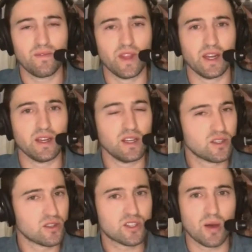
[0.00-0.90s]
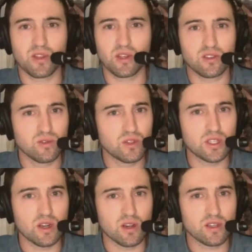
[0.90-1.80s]
that it isn't something too
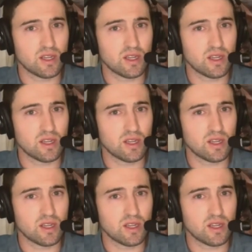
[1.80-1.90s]
serious